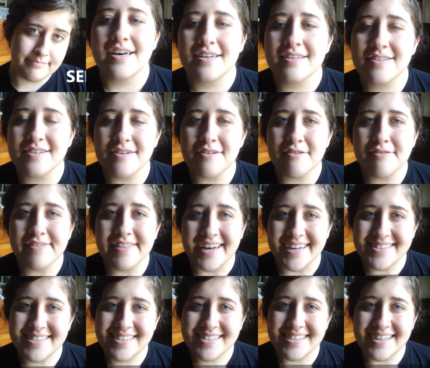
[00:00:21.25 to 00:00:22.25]
So
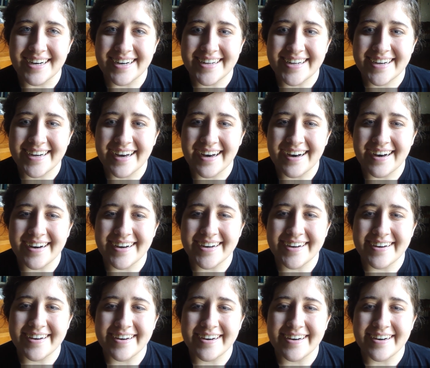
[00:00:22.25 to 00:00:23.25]
that's exciting.
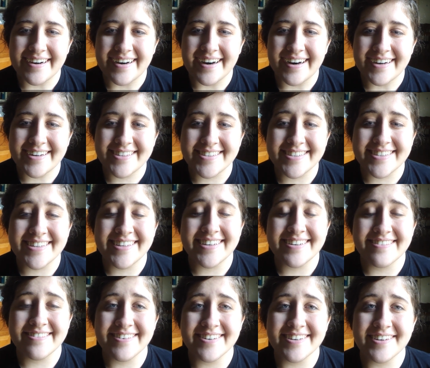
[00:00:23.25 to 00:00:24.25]
I actually
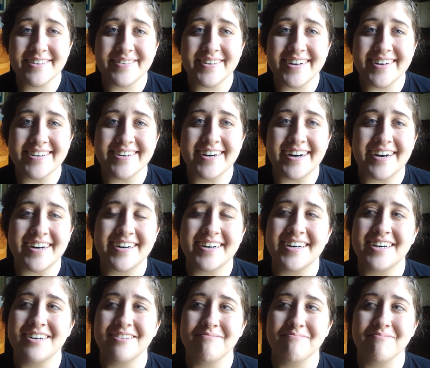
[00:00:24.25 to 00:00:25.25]
did really well.
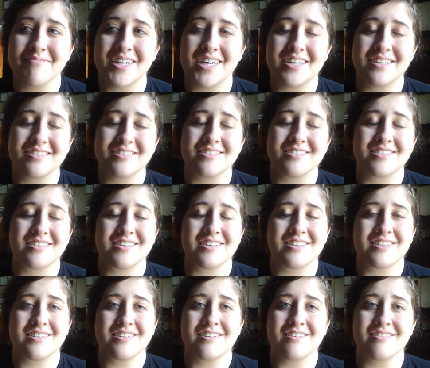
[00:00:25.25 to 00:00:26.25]
I'm just
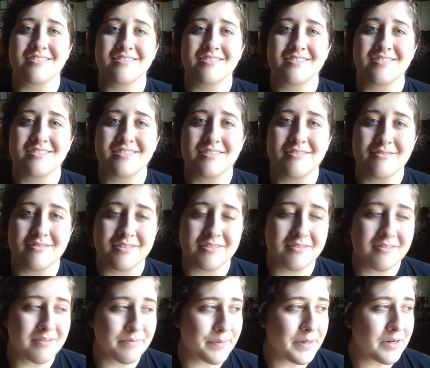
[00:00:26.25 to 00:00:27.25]
gonna little toot
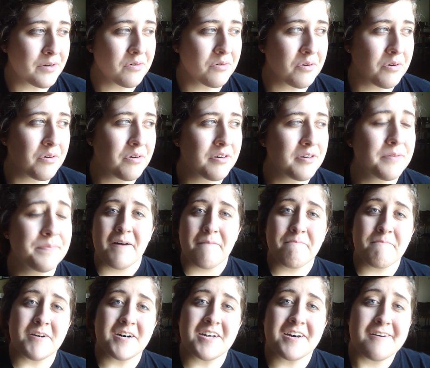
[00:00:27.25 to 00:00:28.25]
my own horn.
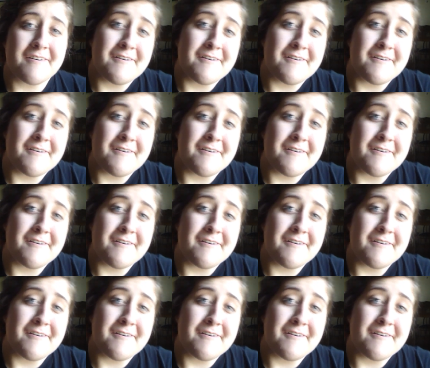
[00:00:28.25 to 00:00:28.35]
But